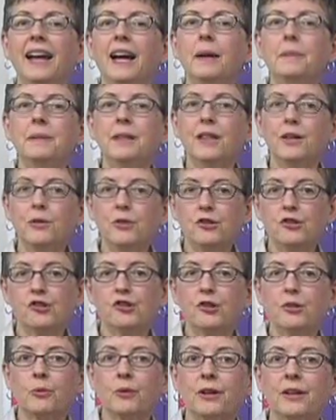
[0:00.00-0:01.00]
I'm Karen
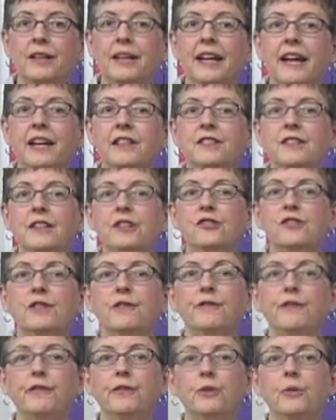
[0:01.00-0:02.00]
Sherwood, and I teach
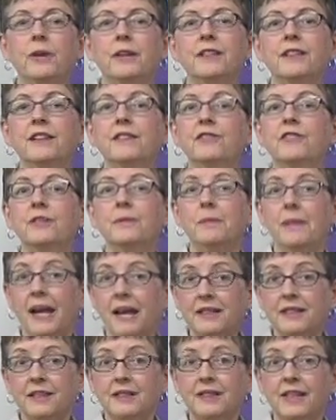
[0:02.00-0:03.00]
the fifth grade gifted
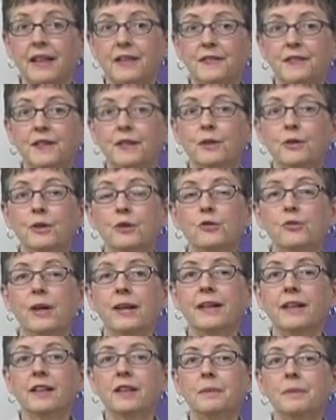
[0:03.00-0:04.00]
magnet class here at
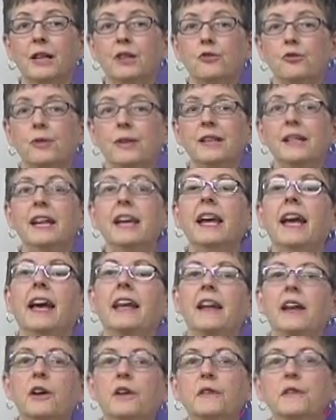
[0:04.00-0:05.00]
Drake Elementary,
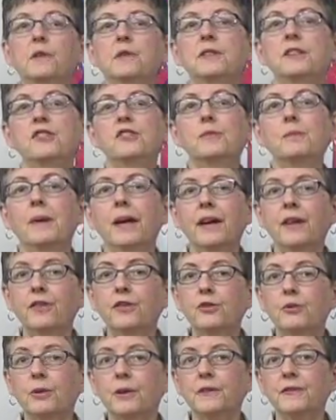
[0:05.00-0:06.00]
and I also teach
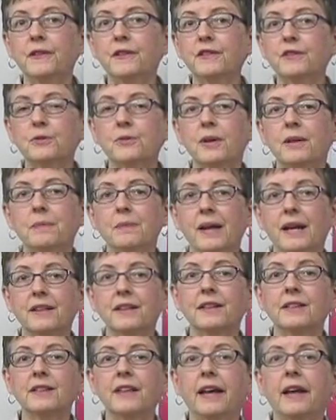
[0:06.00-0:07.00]
math to our sixth grade
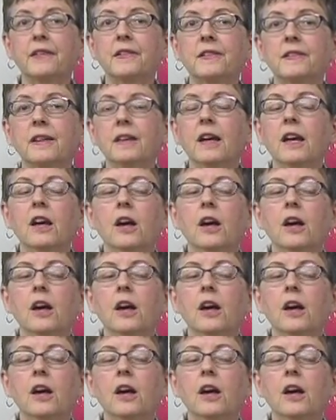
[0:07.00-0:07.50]
magnet class.